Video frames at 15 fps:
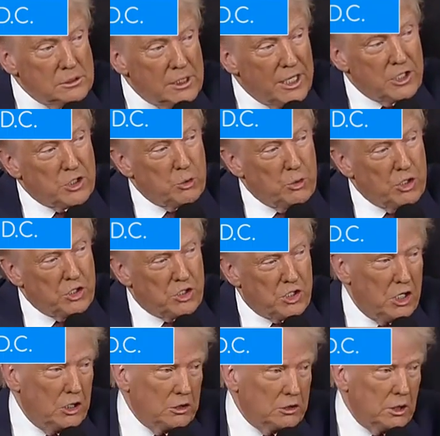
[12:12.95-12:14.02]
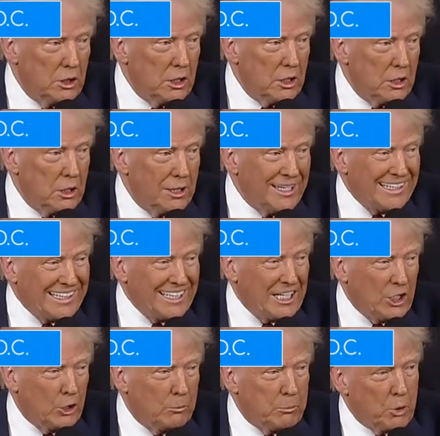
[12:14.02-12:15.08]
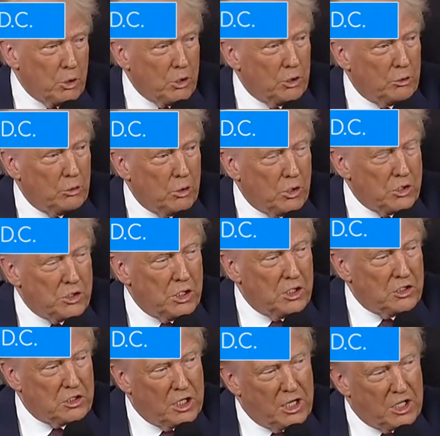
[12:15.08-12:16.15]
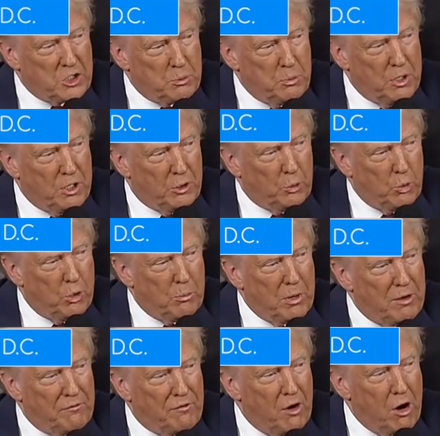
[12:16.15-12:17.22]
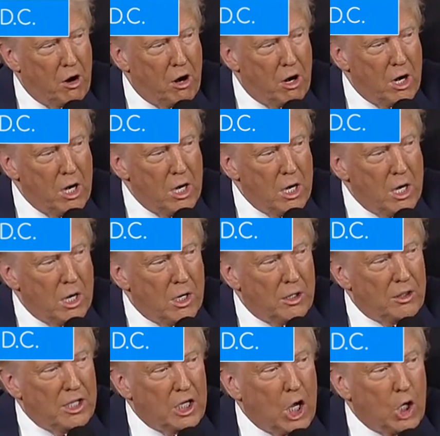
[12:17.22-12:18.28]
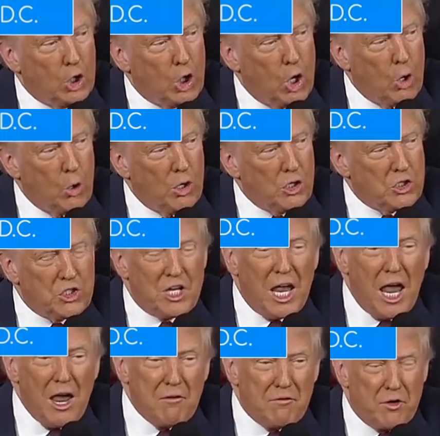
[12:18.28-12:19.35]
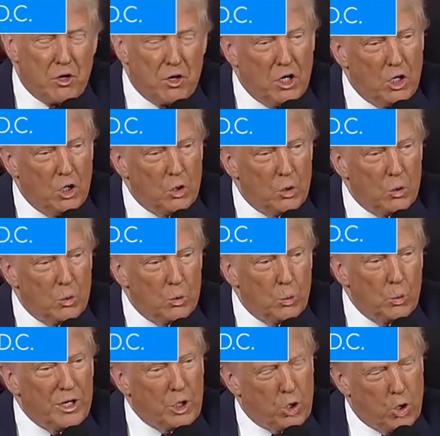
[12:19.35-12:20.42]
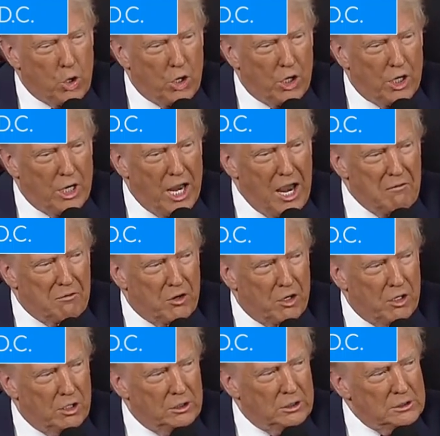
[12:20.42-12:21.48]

As a result, illegal border crossings last month were by far the lowest ever recorded, ever.